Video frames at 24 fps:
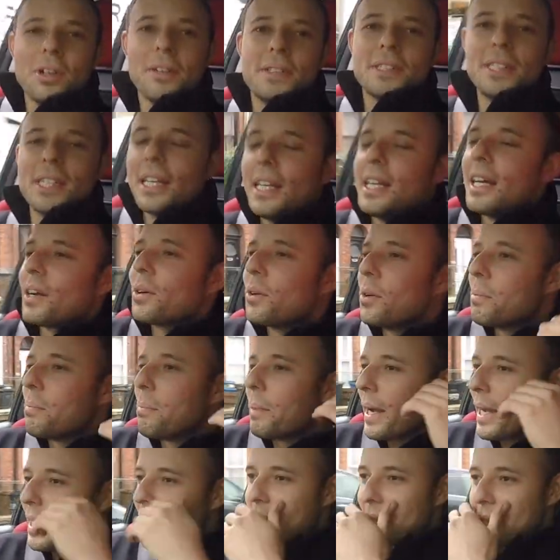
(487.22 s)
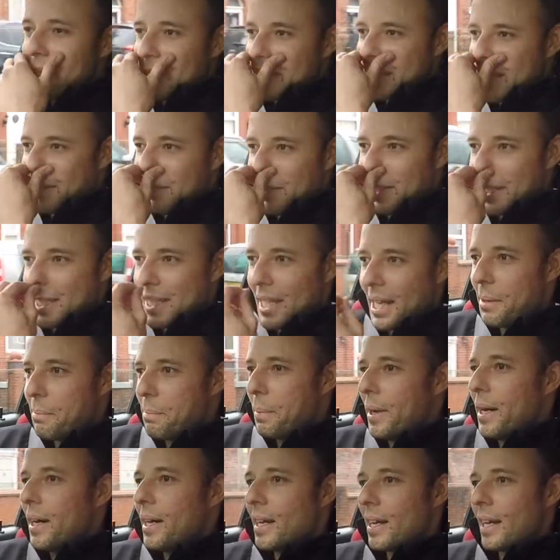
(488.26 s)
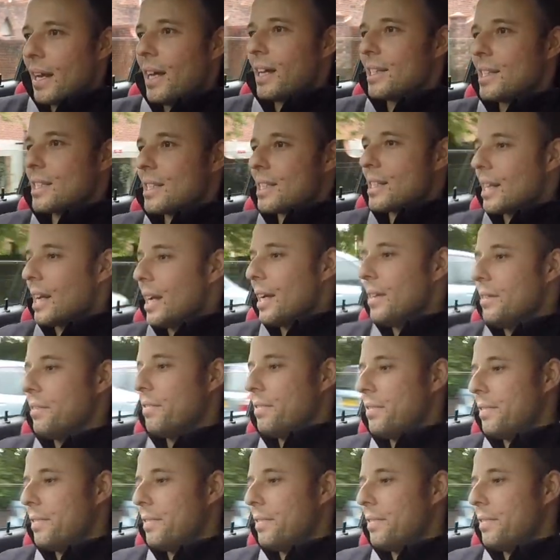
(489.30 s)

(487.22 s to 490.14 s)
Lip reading: say a goodbye to the Civic Type R last drive.